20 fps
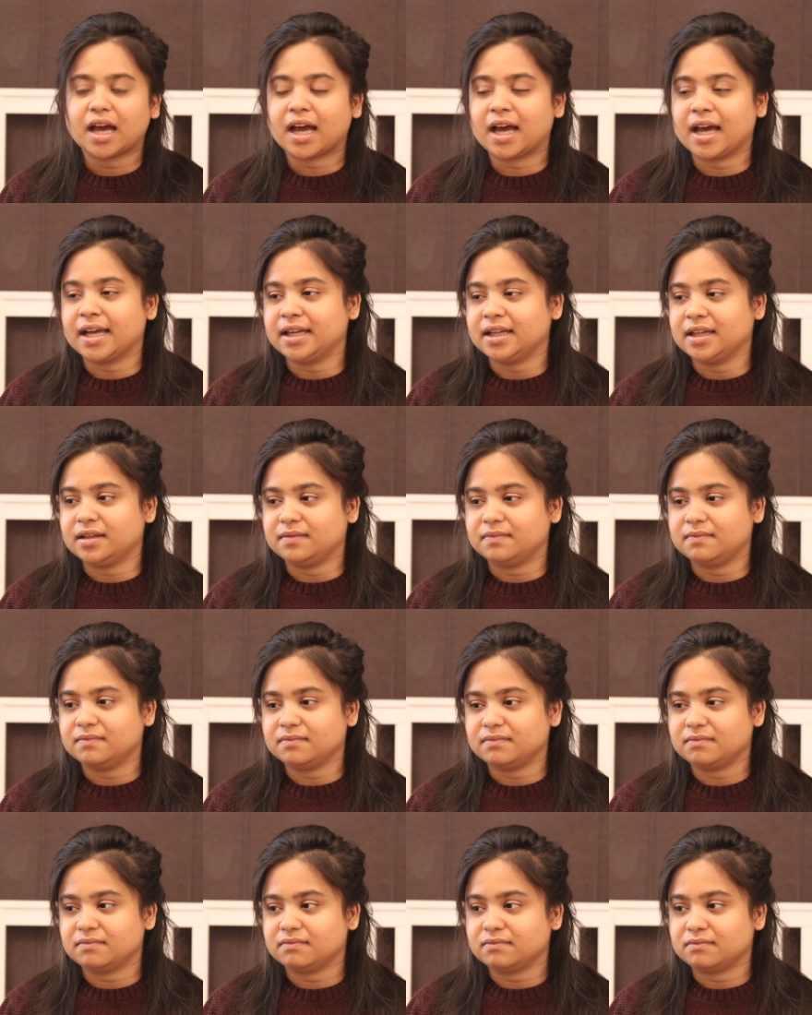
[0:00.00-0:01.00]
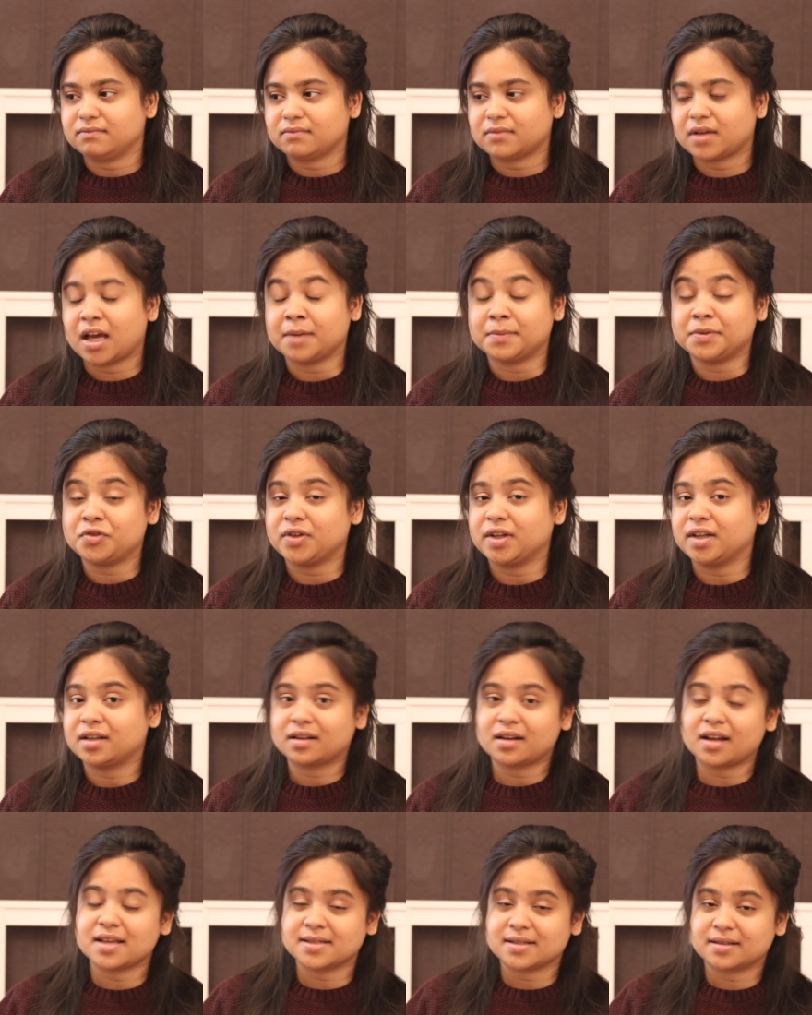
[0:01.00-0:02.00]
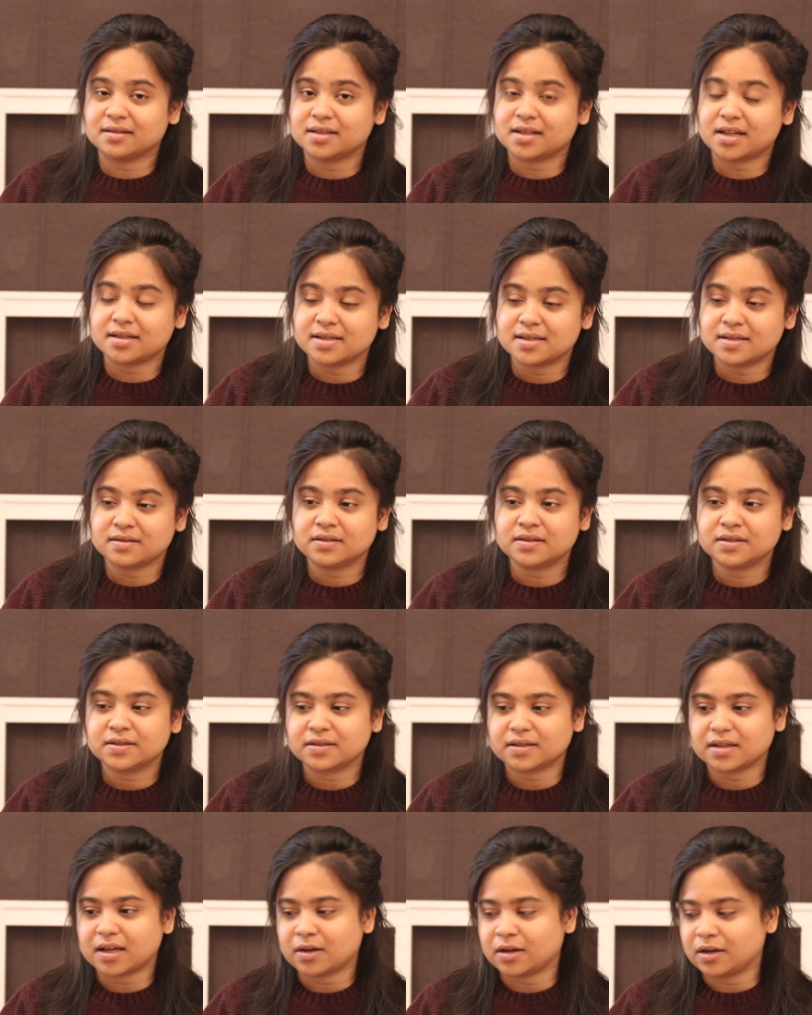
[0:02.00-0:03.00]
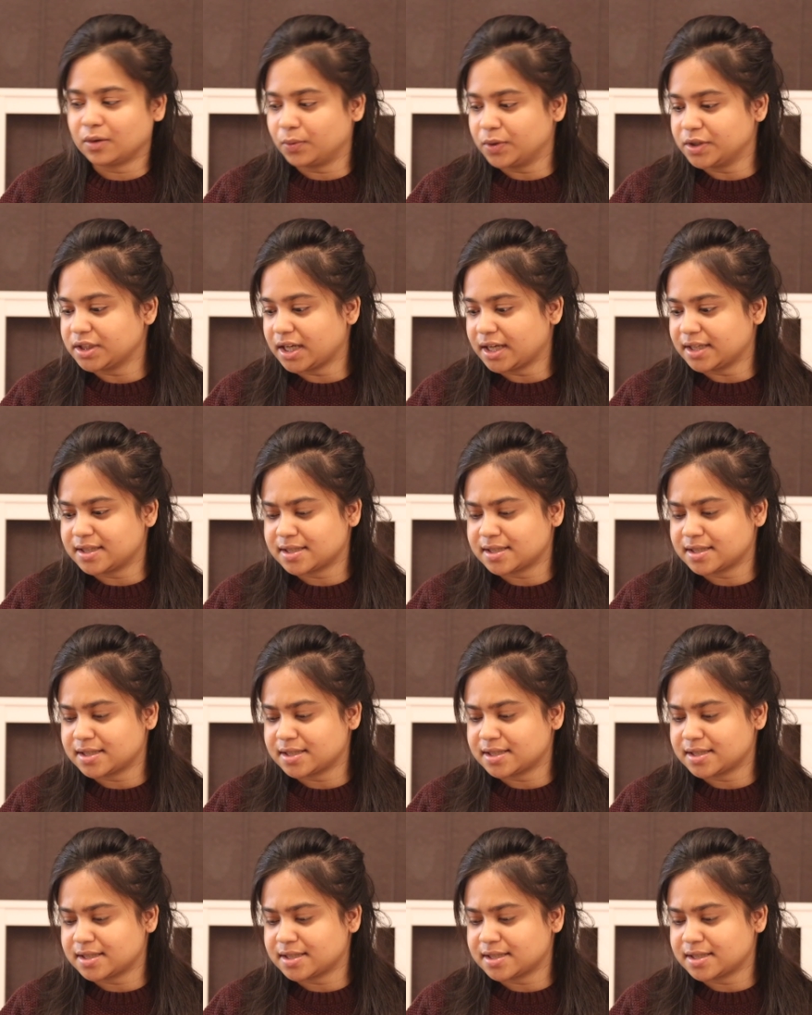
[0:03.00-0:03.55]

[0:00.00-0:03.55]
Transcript: i I'm a trained classical dancer, uh, which I